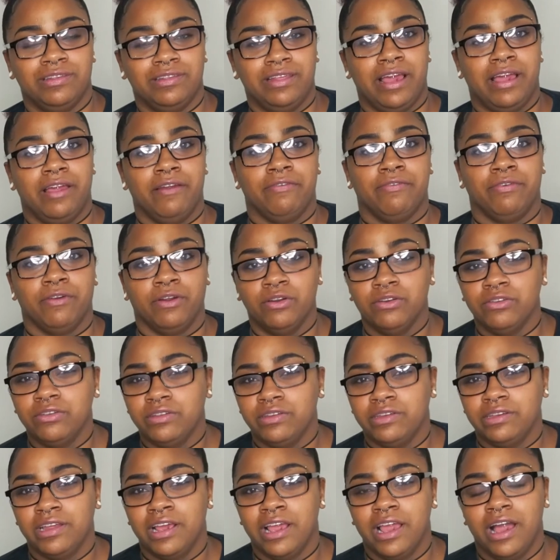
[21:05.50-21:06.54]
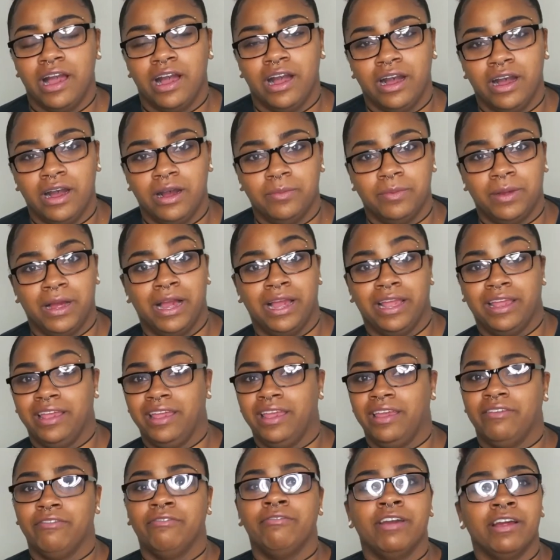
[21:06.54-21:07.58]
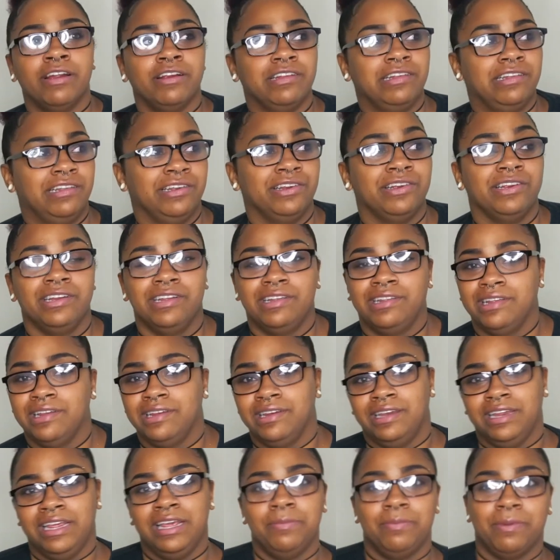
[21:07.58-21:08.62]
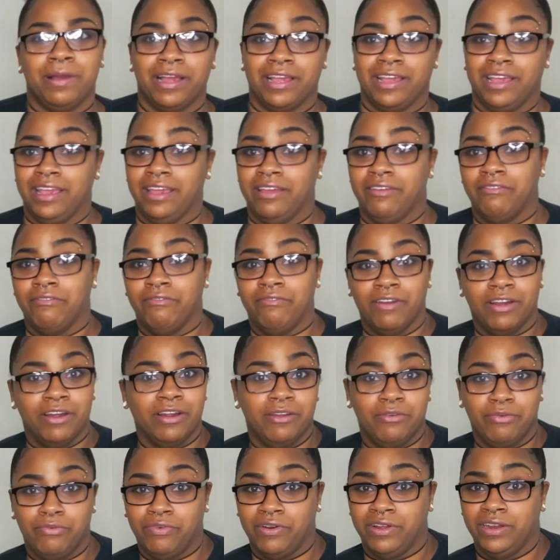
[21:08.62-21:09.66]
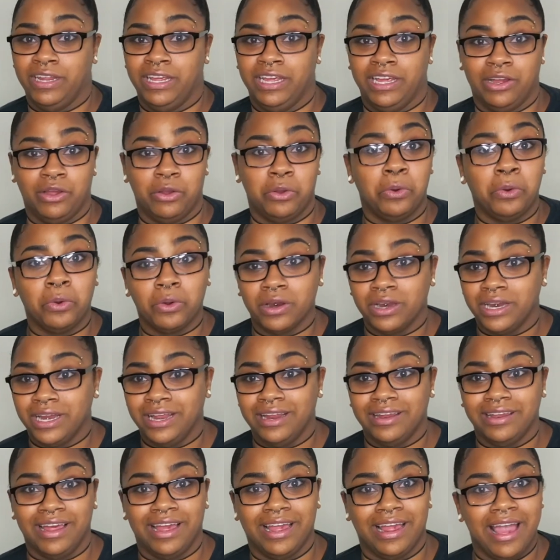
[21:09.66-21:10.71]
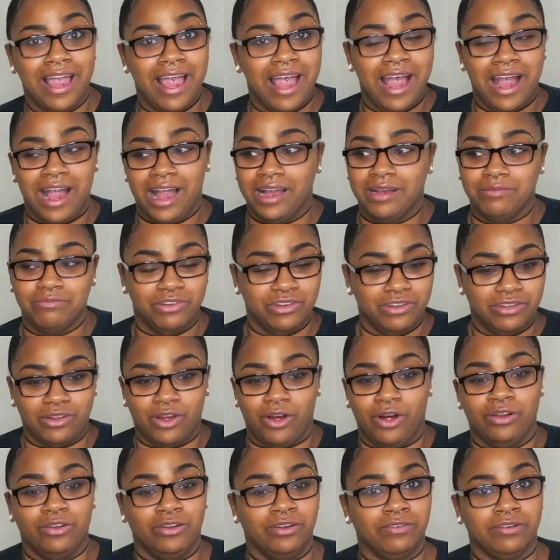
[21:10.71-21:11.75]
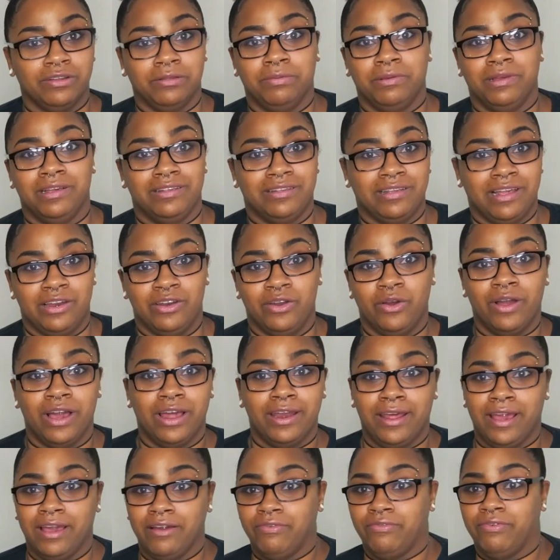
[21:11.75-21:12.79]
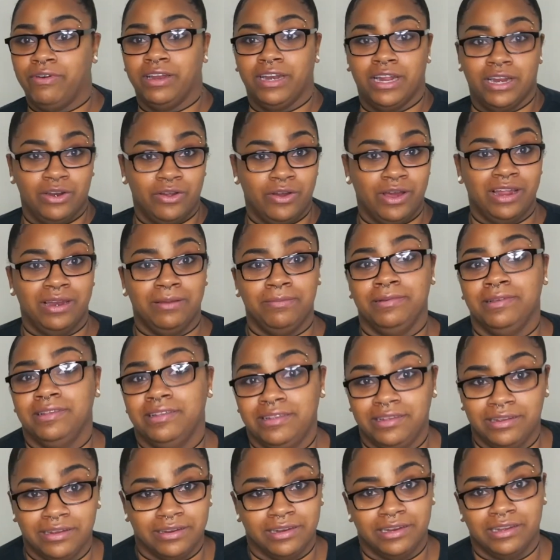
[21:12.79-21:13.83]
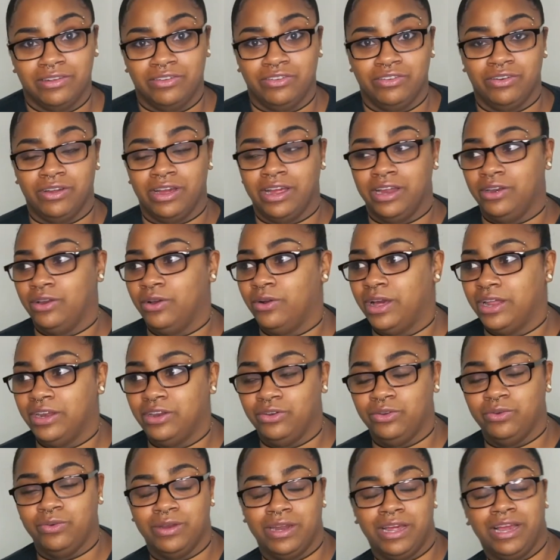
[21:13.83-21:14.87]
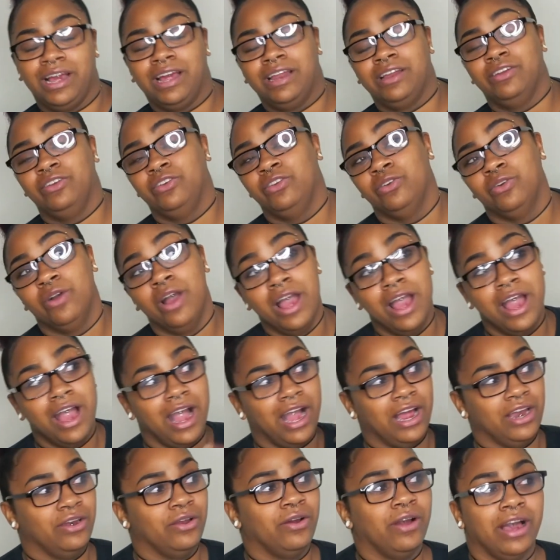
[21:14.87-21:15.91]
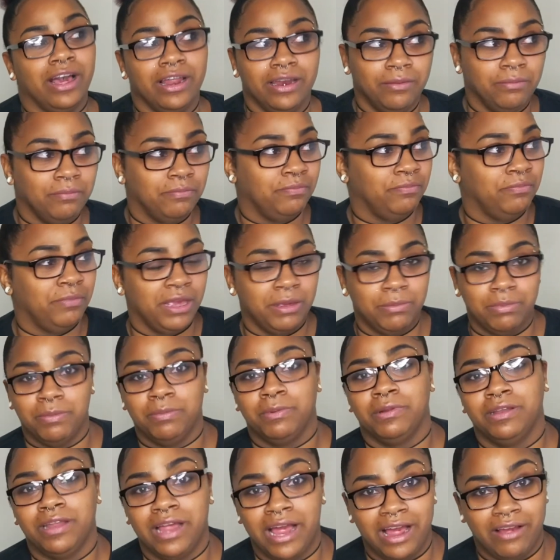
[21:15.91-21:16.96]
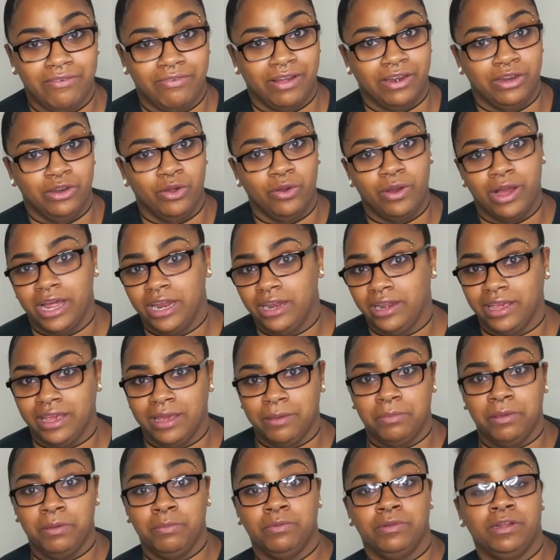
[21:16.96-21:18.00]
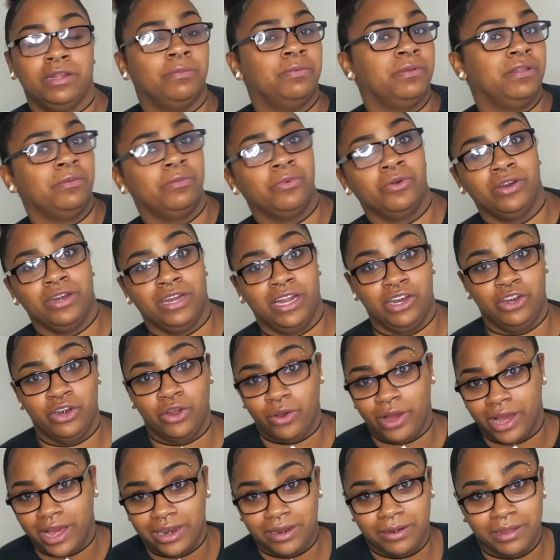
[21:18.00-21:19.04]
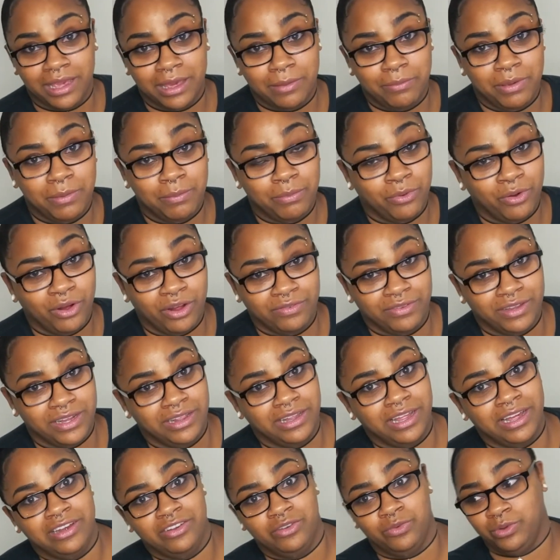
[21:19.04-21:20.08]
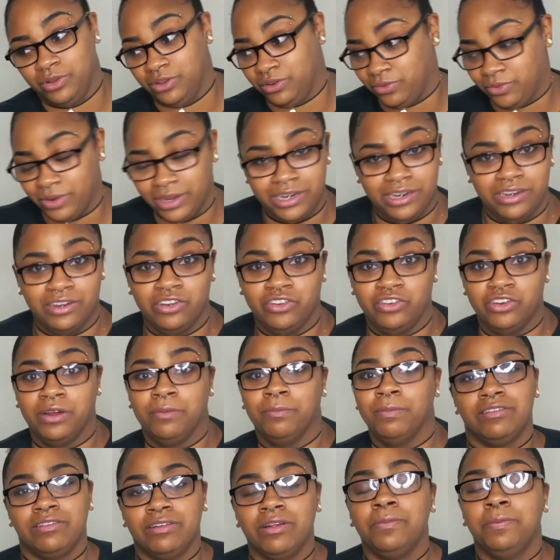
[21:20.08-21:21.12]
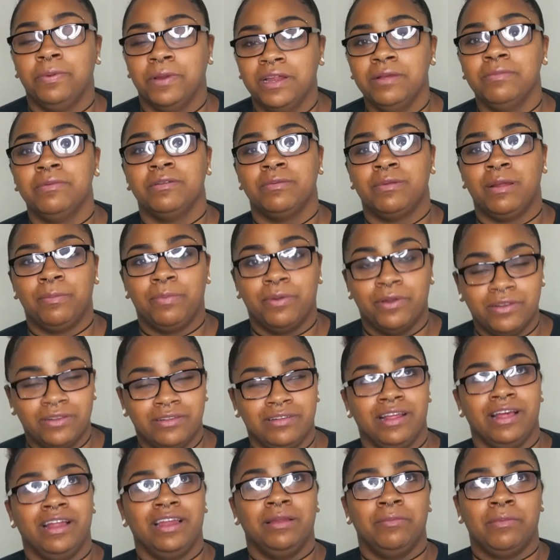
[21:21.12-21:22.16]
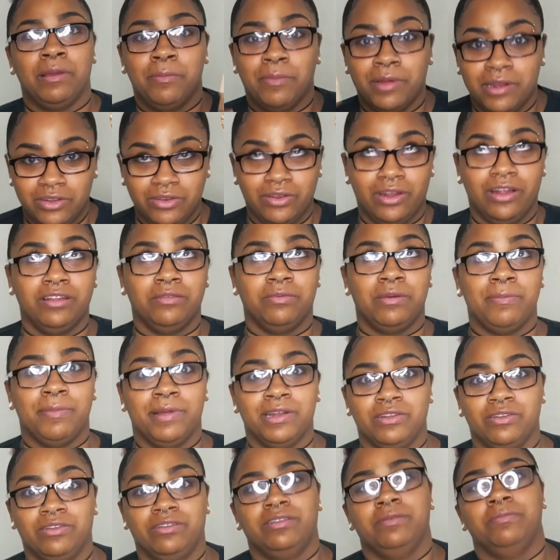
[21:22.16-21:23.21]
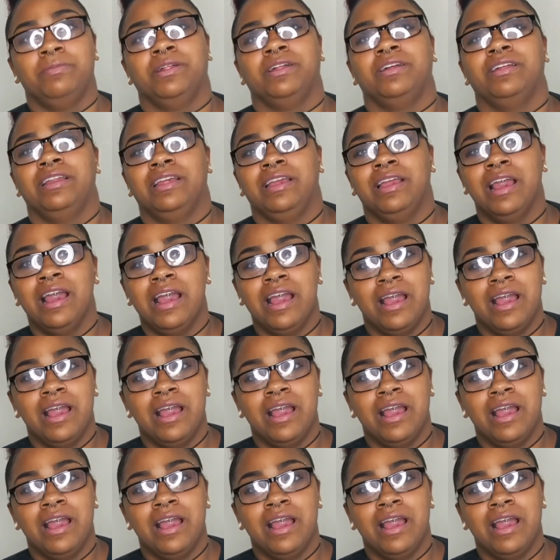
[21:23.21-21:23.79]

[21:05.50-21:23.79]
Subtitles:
that first. I could get very serious and deep. I could get very funny and corny. Like, I'm just all over the place. I know how to have fun. I know how to be serious. You know, I know how to do what I gotta do. I know how to make people laugh. I know how to get people up in the morning. I know how to get people off the ledge when they're ready to jump. So pretty much my personality, my mental health, my mental stability,